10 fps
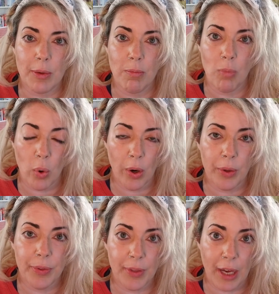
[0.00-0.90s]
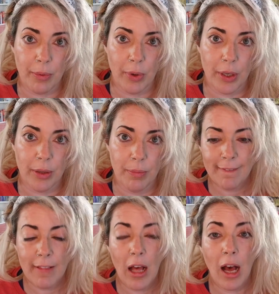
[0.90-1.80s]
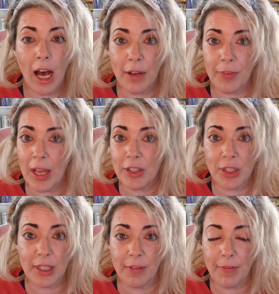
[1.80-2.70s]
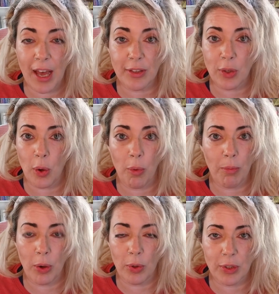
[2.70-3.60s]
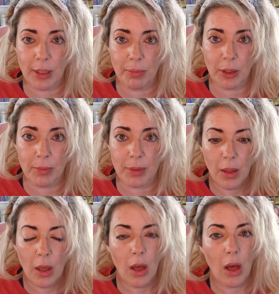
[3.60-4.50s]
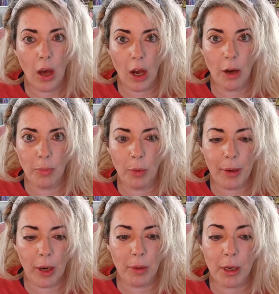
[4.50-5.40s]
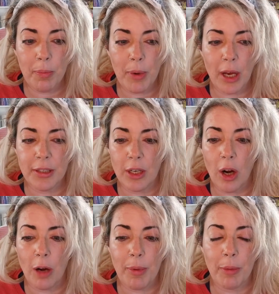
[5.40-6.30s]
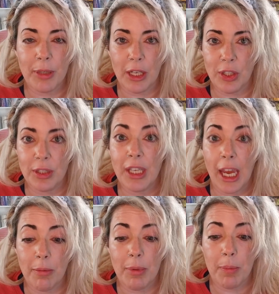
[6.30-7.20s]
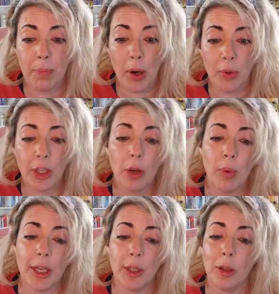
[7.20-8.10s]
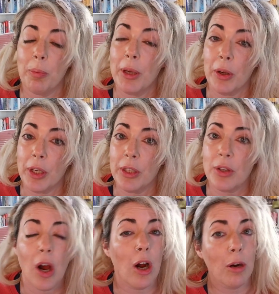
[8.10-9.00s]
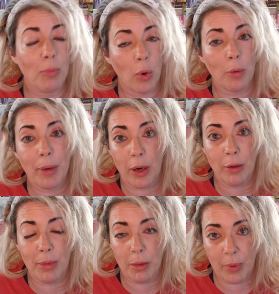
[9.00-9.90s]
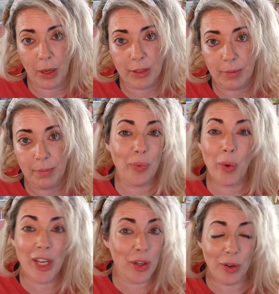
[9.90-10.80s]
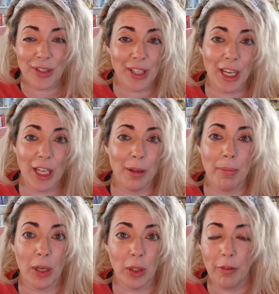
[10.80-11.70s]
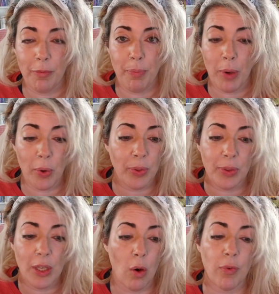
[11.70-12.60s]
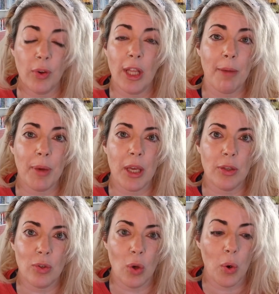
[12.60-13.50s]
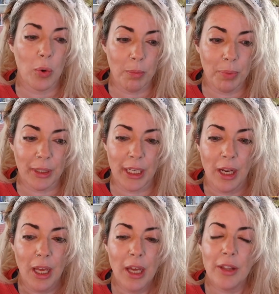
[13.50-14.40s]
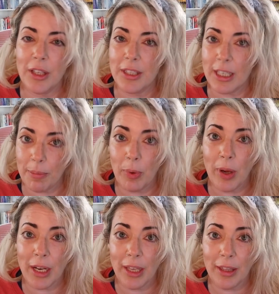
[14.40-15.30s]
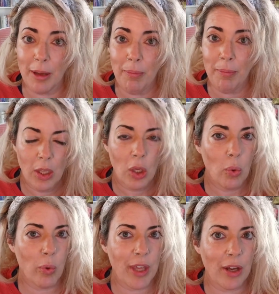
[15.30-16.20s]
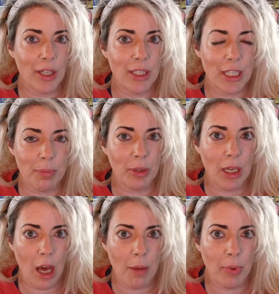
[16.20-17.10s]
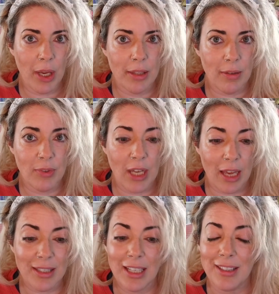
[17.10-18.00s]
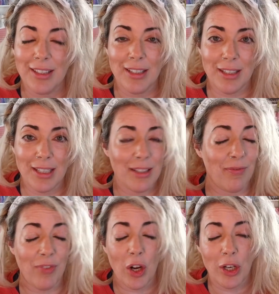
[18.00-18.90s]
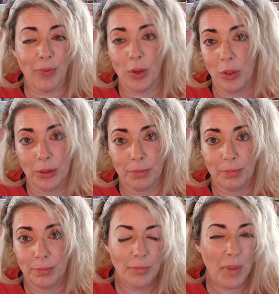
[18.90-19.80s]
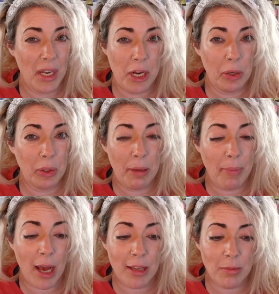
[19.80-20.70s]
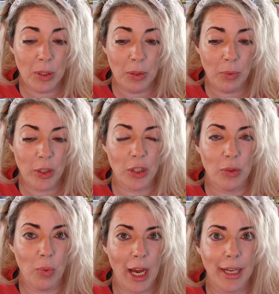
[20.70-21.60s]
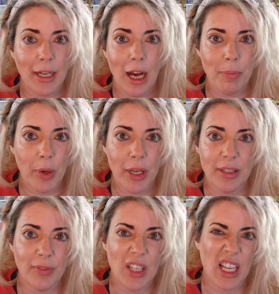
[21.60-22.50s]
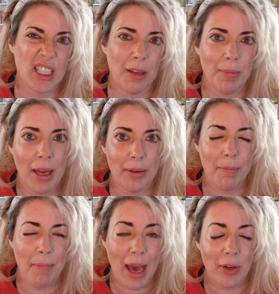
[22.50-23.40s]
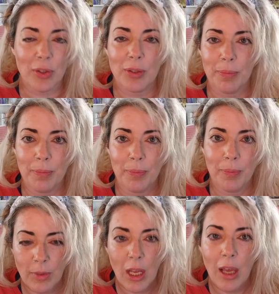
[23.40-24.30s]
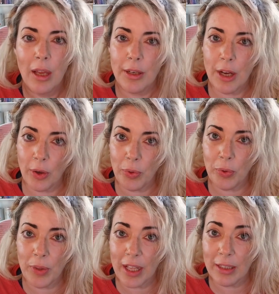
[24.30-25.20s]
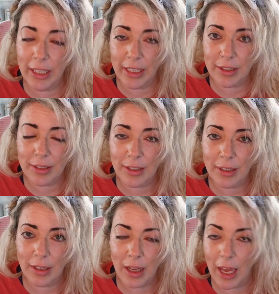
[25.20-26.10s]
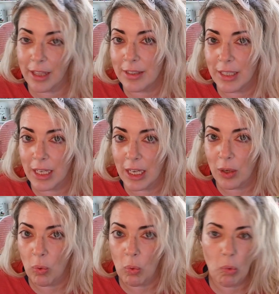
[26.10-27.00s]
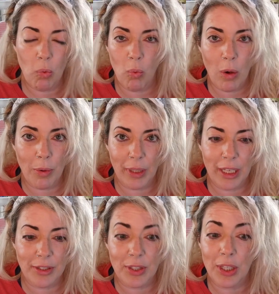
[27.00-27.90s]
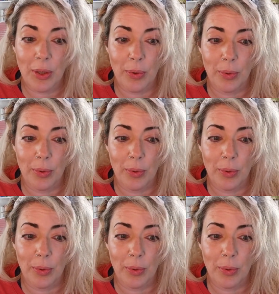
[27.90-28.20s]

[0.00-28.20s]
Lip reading: more thyroid. Hot flashes and vasomotor symptoms are more perimenopause, and heart palpitations can be both. Irregular periods are more perimenopause. When you're sitting in the middle of both, the overlap is so complete that separating them without a deeply comprehensive test is very difficult, nearly impossible, which is why comprehensive testing matters. Now go through that list and see what relates to you.